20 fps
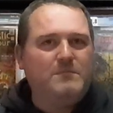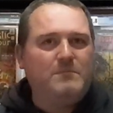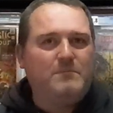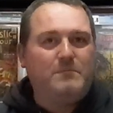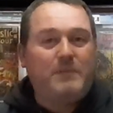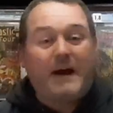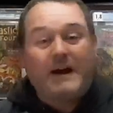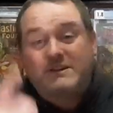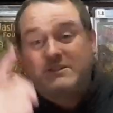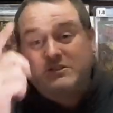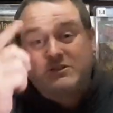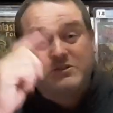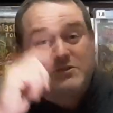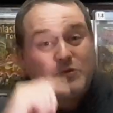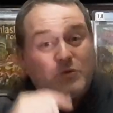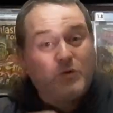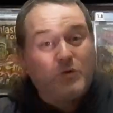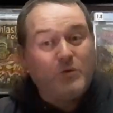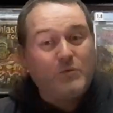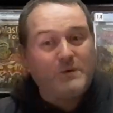Back to
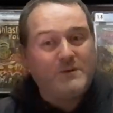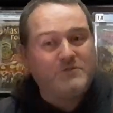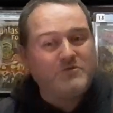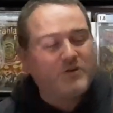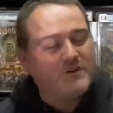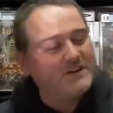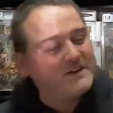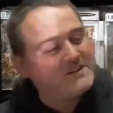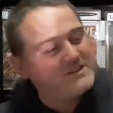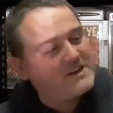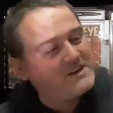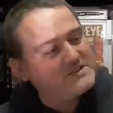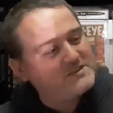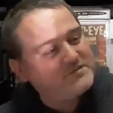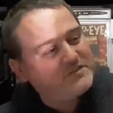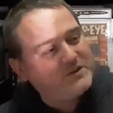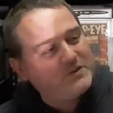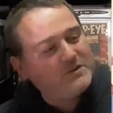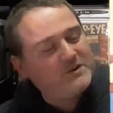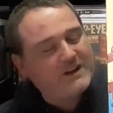School with Rodney
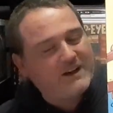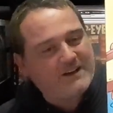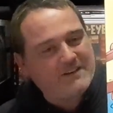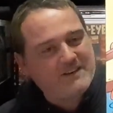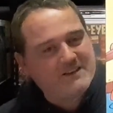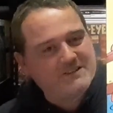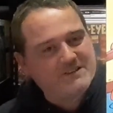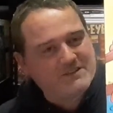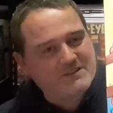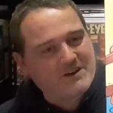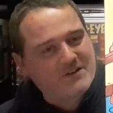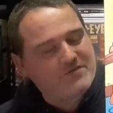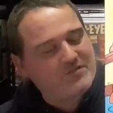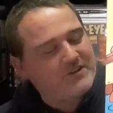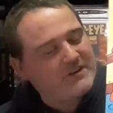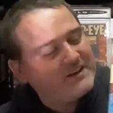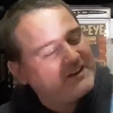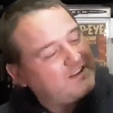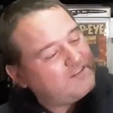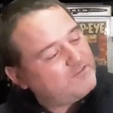Dangerfield. There's a
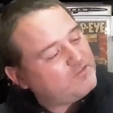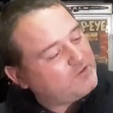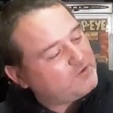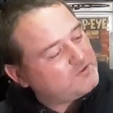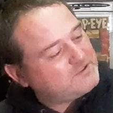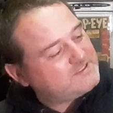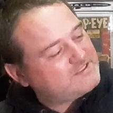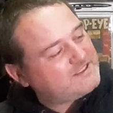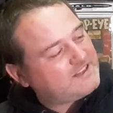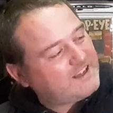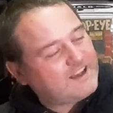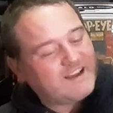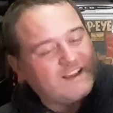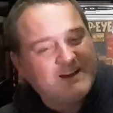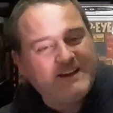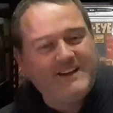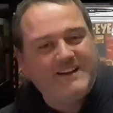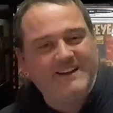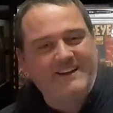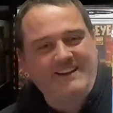definite influence
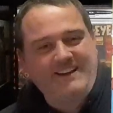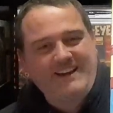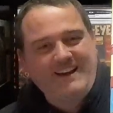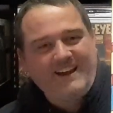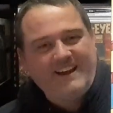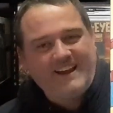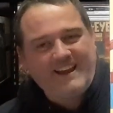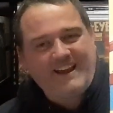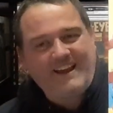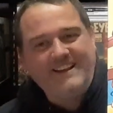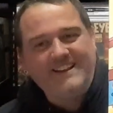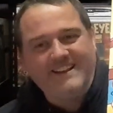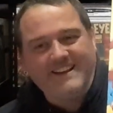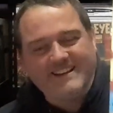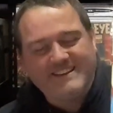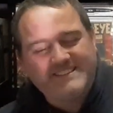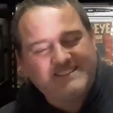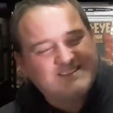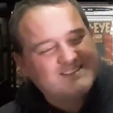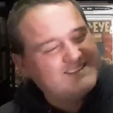in
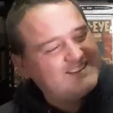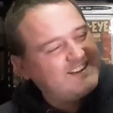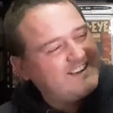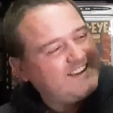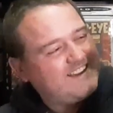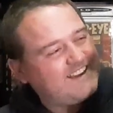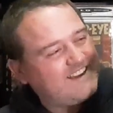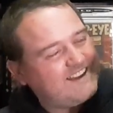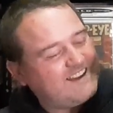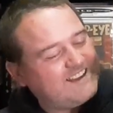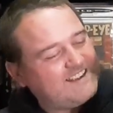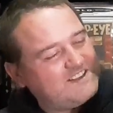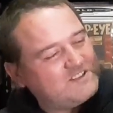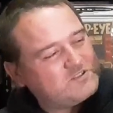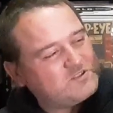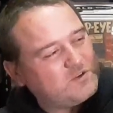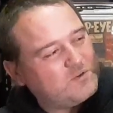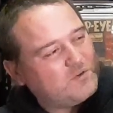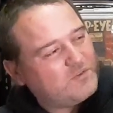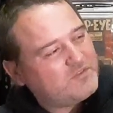this
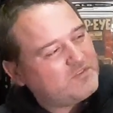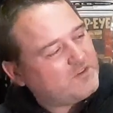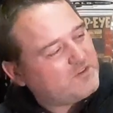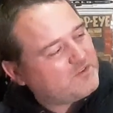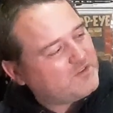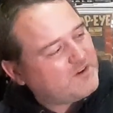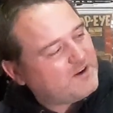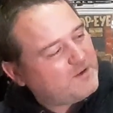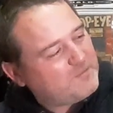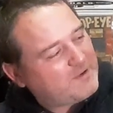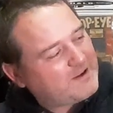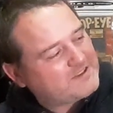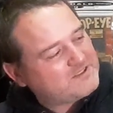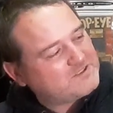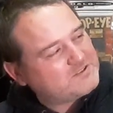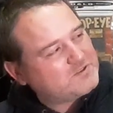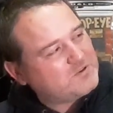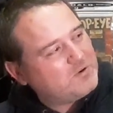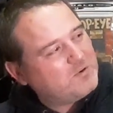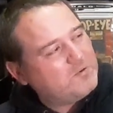issue for Back to
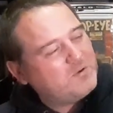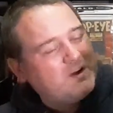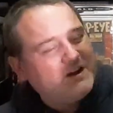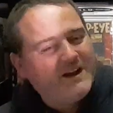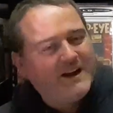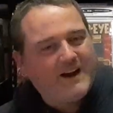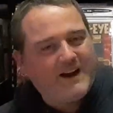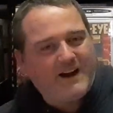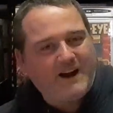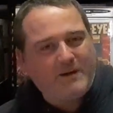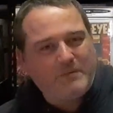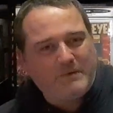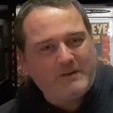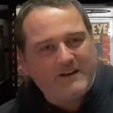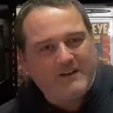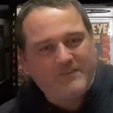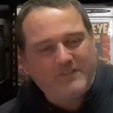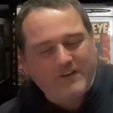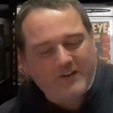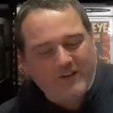School. But
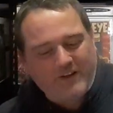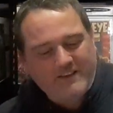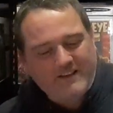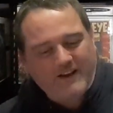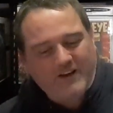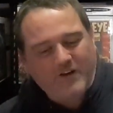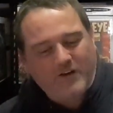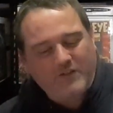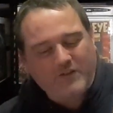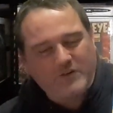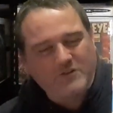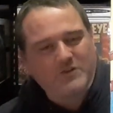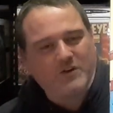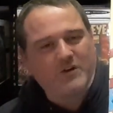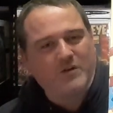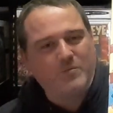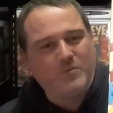if you like those kind of